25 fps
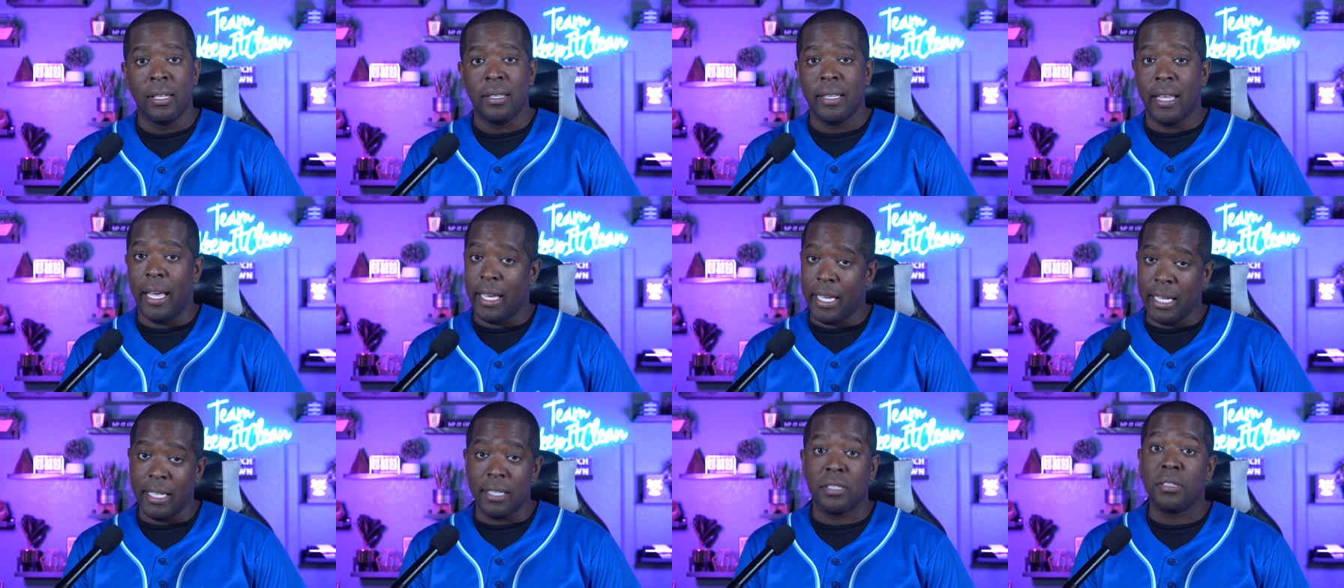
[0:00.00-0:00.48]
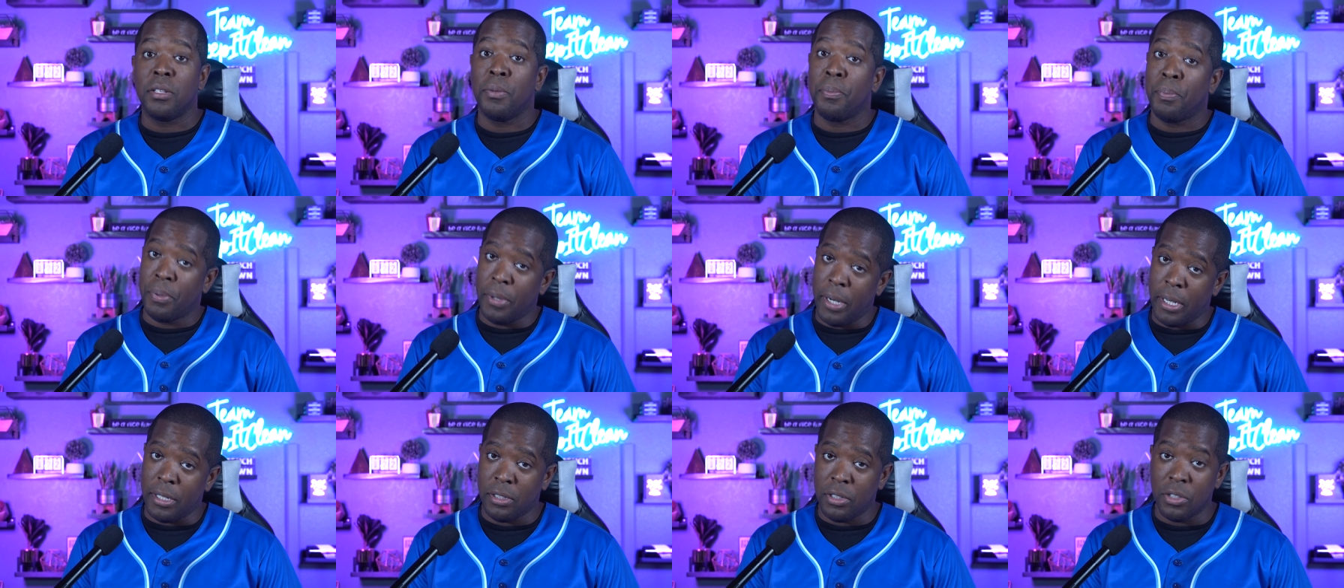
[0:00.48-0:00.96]
that gets the
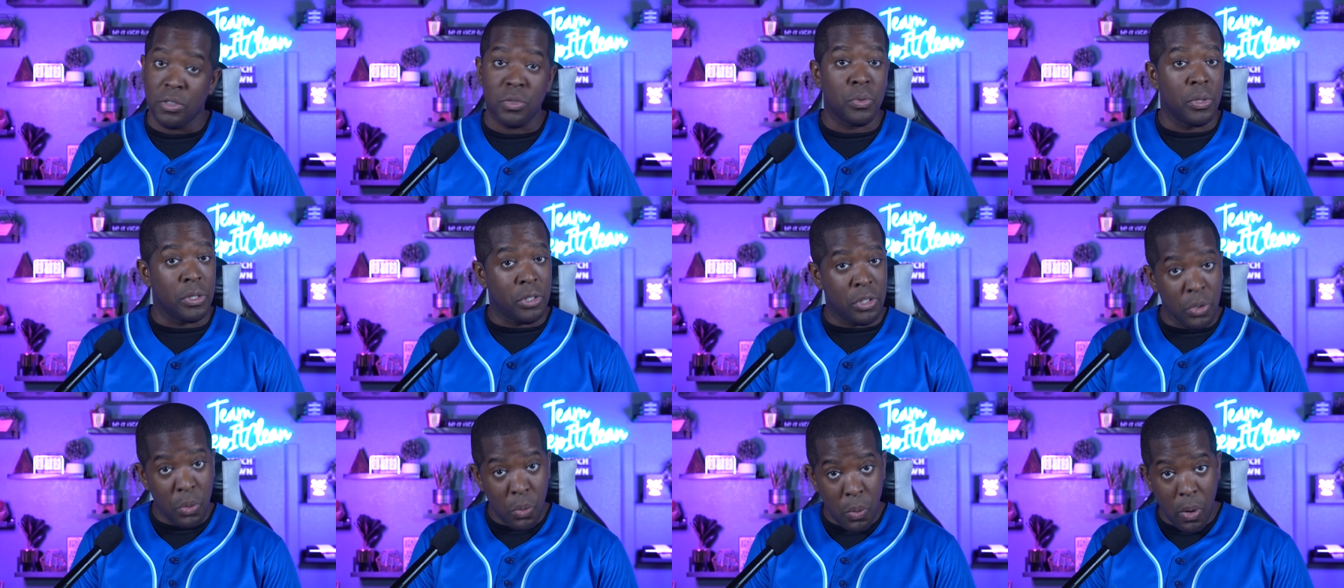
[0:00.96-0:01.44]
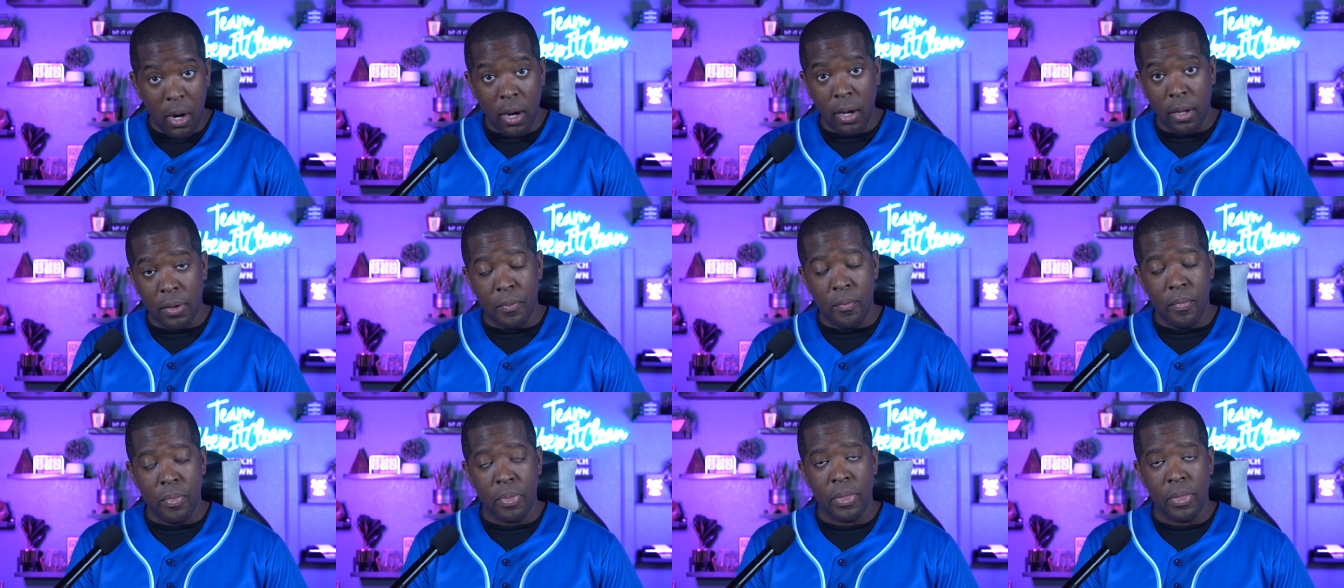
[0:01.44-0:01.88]
pressures, which you want,